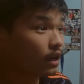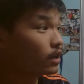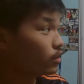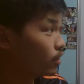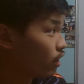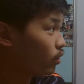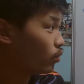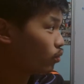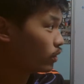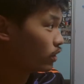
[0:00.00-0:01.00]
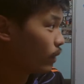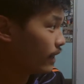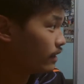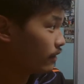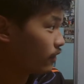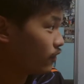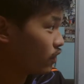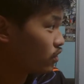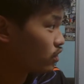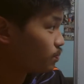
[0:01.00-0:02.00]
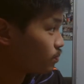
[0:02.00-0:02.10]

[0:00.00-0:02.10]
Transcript: you know, with the way that the first